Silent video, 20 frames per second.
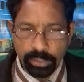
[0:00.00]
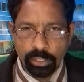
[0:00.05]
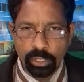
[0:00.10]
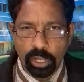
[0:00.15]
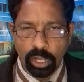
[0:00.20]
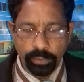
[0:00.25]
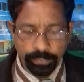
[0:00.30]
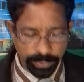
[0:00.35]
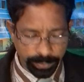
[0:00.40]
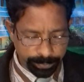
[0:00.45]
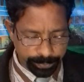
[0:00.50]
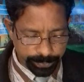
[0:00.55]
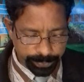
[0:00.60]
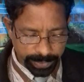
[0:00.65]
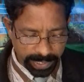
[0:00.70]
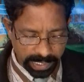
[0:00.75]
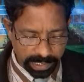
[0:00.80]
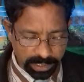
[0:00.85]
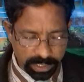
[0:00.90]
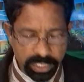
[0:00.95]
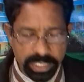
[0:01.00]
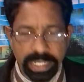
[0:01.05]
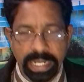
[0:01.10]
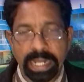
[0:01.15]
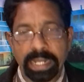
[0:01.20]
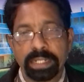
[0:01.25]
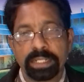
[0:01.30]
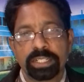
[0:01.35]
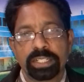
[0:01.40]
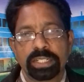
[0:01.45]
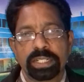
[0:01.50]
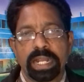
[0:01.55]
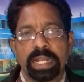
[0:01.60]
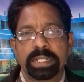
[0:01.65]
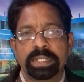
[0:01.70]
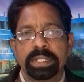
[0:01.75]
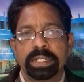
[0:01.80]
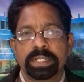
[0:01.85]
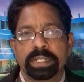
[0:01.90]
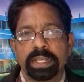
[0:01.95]
of a prince and
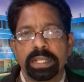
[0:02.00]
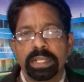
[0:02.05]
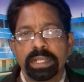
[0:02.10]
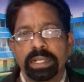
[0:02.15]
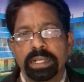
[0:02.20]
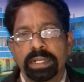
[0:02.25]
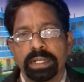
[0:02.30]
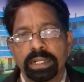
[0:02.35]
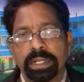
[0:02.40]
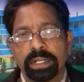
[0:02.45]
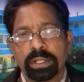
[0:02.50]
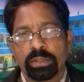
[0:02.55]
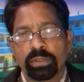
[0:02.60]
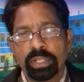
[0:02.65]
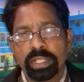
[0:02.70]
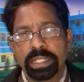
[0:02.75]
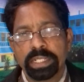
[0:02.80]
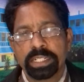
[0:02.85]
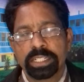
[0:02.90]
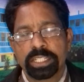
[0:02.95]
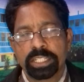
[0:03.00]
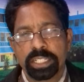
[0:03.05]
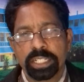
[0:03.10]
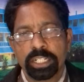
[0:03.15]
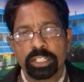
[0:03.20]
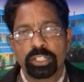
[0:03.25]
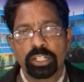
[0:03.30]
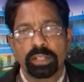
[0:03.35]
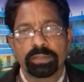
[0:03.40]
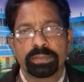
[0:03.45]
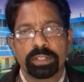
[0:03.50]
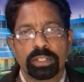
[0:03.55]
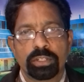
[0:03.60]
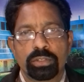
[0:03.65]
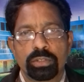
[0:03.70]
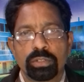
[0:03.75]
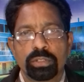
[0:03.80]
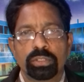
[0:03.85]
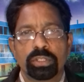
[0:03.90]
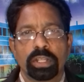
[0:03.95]
started going in search of the
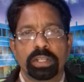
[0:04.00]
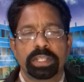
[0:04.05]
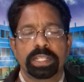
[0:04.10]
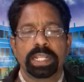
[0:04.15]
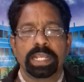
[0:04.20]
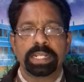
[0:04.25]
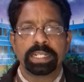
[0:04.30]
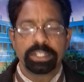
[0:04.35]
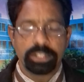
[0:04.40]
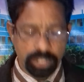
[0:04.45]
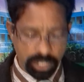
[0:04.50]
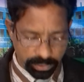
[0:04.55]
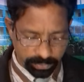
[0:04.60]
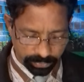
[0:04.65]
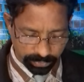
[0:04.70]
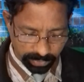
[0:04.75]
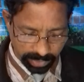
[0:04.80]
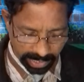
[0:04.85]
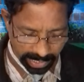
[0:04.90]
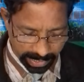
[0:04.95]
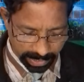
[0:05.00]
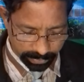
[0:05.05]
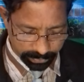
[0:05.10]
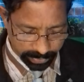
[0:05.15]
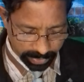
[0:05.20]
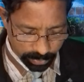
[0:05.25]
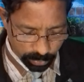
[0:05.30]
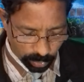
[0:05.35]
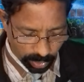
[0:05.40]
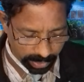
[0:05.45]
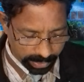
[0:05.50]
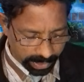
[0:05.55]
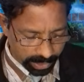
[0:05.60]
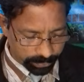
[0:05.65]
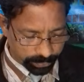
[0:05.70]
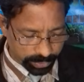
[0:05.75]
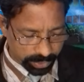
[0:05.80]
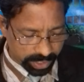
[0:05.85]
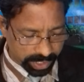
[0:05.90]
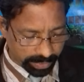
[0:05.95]
truth or reality of life. He wandered
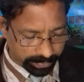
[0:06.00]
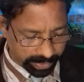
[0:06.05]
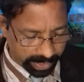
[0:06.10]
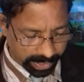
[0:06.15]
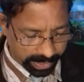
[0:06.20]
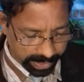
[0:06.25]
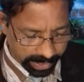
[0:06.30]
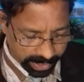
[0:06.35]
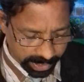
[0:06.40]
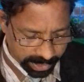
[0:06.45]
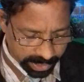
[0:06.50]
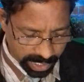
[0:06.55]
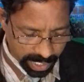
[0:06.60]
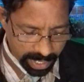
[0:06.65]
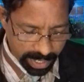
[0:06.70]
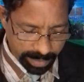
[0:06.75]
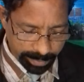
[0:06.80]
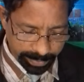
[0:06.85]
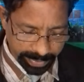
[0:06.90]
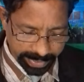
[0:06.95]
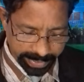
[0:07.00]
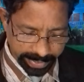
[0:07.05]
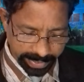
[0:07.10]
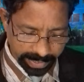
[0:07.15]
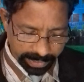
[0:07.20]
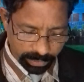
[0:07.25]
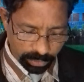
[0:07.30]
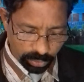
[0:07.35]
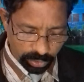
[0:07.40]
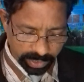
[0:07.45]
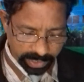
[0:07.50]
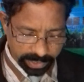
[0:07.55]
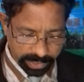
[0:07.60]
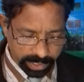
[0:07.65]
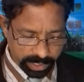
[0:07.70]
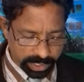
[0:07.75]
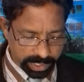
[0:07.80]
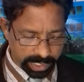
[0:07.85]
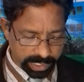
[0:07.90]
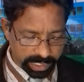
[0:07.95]
for several years, meeting and holding
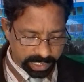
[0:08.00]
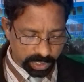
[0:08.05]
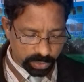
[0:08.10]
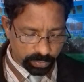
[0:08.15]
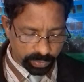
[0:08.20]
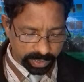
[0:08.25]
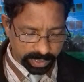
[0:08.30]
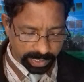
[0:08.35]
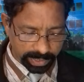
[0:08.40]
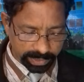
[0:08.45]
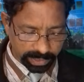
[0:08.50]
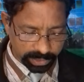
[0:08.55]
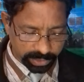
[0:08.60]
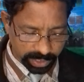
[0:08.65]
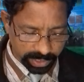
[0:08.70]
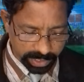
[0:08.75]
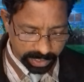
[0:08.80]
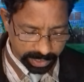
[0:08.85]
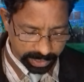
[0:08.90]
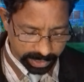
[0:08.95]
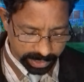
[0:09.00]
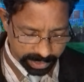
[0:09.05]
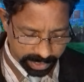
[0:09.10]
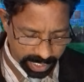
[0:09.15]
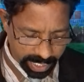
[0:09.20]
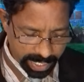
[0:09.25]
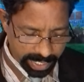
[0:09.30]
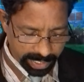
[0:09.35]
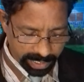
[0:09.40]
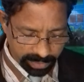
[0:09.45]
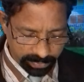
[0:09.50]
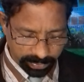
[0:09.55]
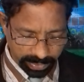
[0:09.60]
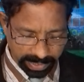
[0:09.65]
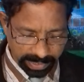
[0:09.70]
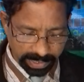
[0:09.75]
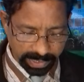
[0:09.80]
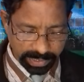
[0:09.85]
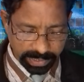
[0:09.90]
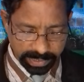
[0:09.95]
discussions with other thinkers. He
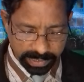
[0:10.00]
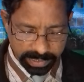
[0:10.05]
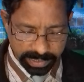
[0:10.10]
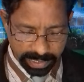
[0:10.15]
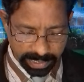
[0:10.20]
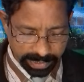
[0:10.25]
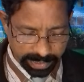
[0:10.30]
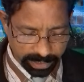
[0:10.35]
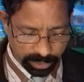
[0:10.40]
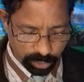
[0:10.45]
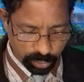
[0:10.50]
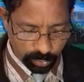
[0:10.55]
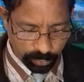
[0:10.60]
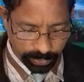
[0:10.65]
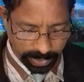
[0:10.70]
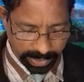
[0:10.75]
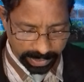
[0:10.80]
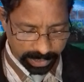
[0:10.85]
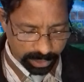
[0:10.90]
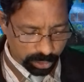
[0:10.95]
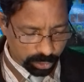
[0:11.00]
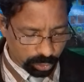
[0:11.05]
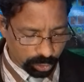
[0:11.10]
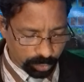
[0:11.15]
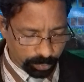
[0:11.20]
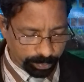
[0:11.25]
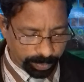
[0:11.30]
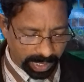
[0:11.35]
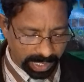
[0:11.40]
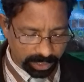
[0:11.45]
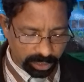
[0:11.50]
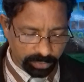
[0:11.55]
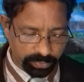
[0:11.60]
finally decided to find his own path